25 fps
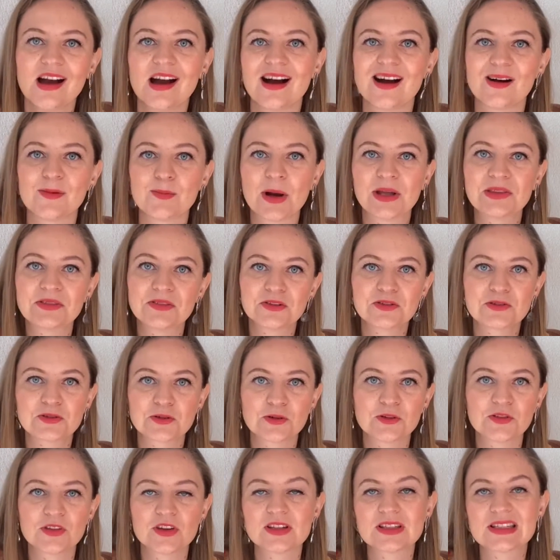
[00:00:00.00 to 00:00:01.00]
but the
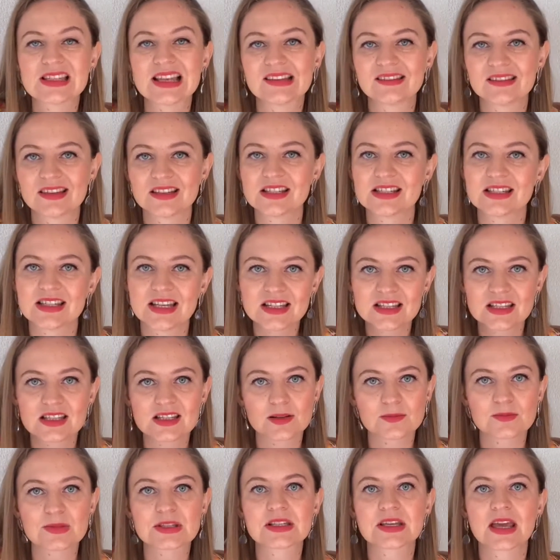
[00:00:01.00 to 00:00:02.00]
truth is that the
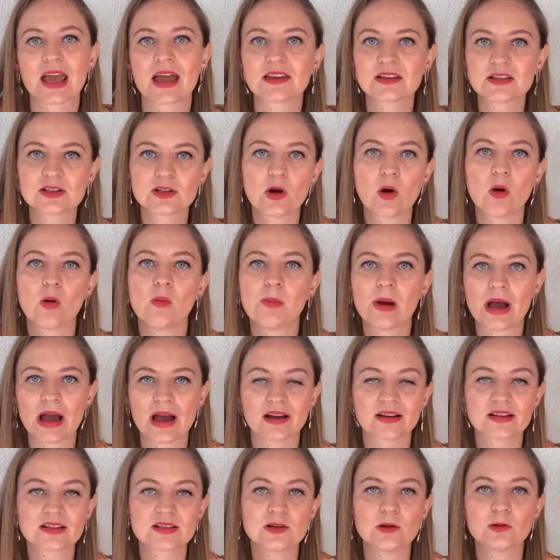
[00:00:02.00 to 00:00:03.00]
systems can't go
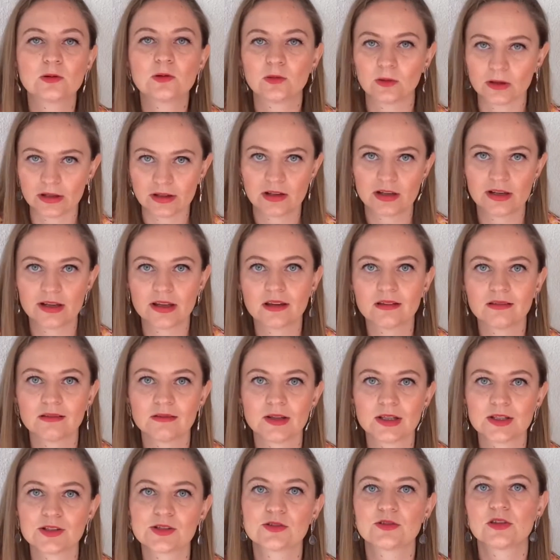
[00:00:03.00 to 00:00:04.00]
back so quickly
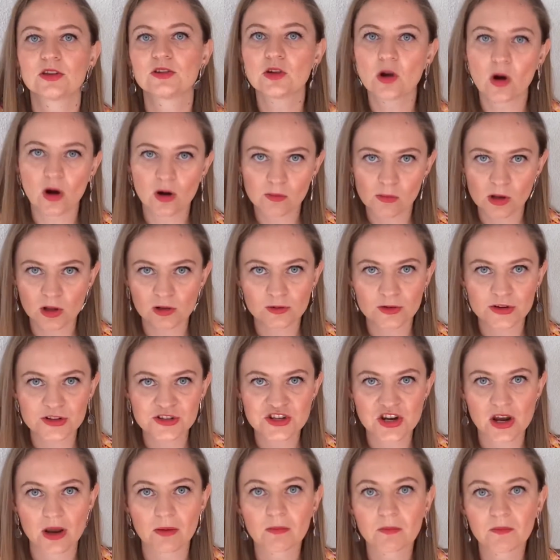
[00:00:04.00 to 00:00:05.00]
to the normal
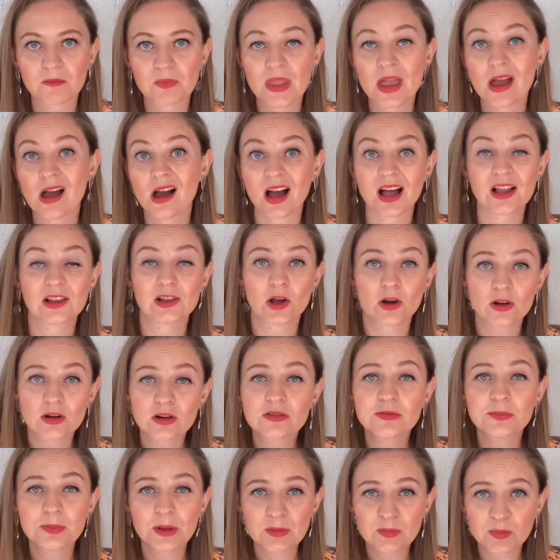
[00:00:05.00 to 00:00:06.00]
regime. A lot
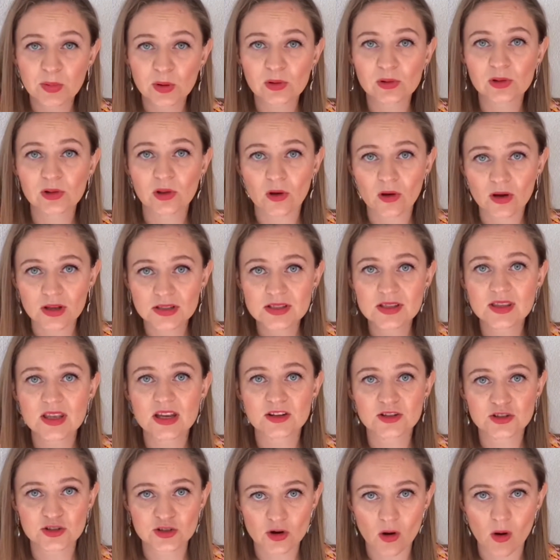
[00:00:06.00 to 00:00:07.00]
of people lost
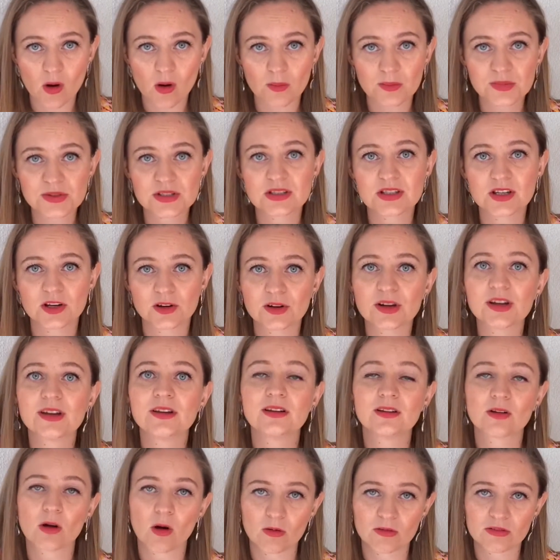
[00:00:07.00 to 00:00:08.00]
their jobs
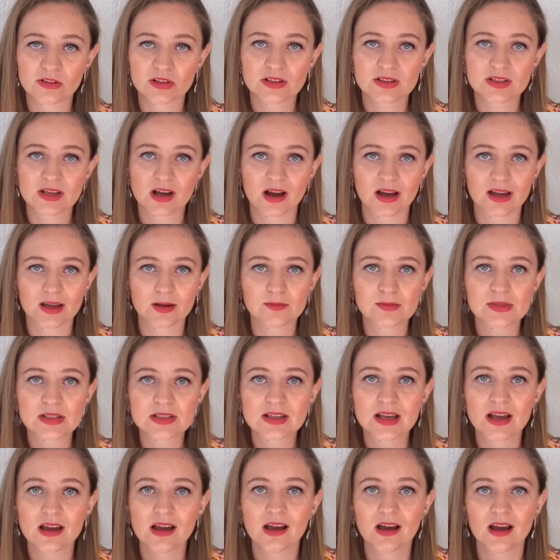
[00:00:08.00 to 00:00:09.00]
during COVID
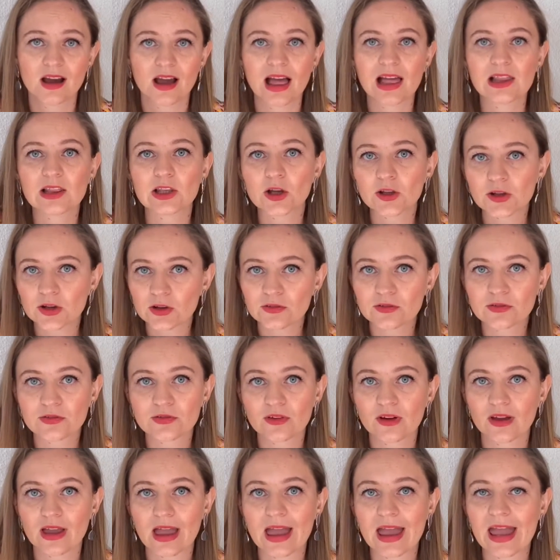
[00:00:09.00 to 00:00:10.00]
times. A lot
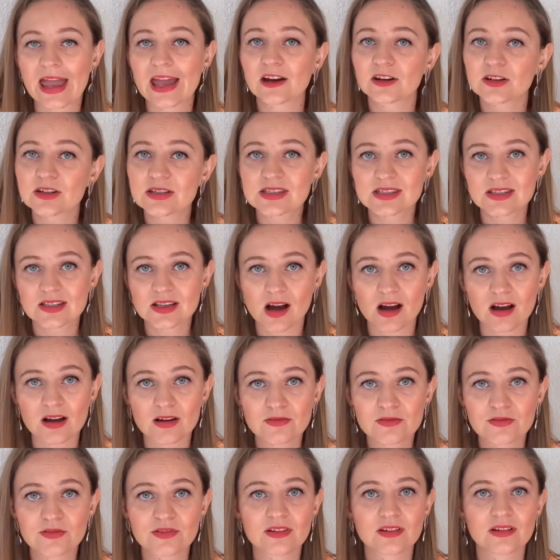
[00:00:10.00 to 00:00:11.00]
of air
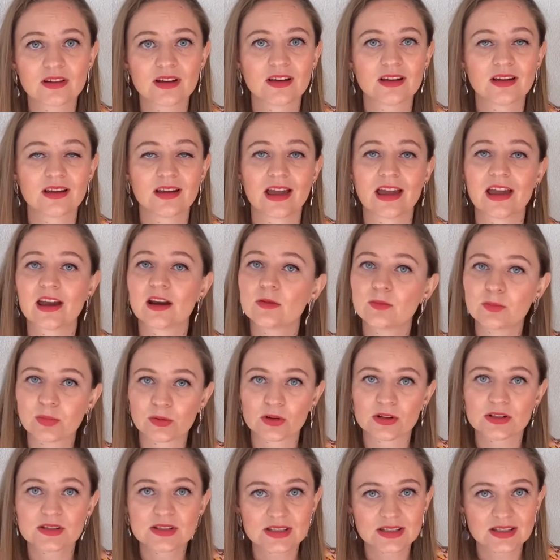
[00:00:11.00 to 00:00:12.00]
staff,
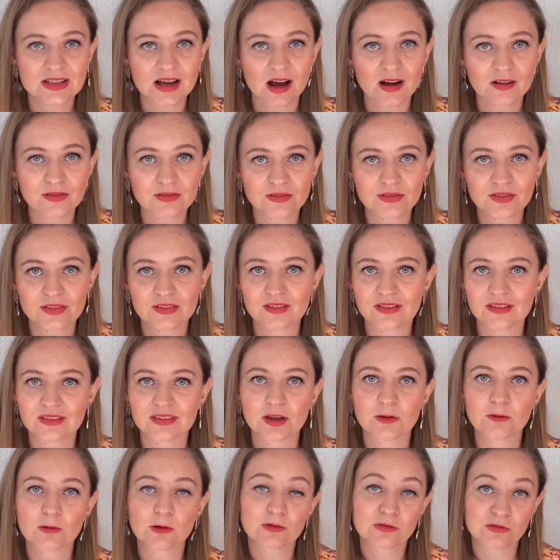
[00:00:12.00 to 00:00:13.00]
airport staff,
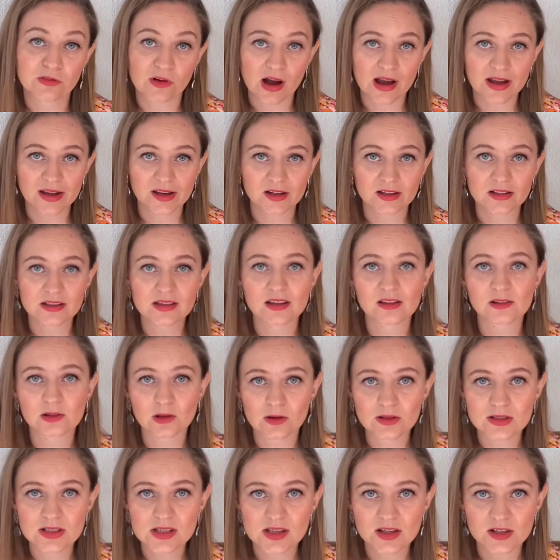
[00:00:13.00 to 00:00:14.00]
they were fired, they
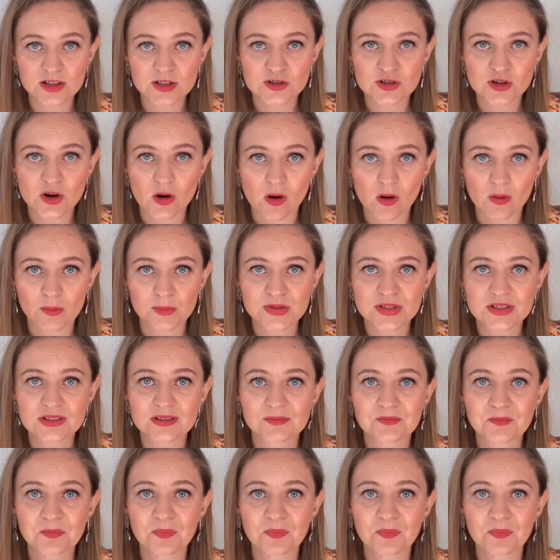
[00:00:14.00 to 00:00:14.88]
lost their jobs.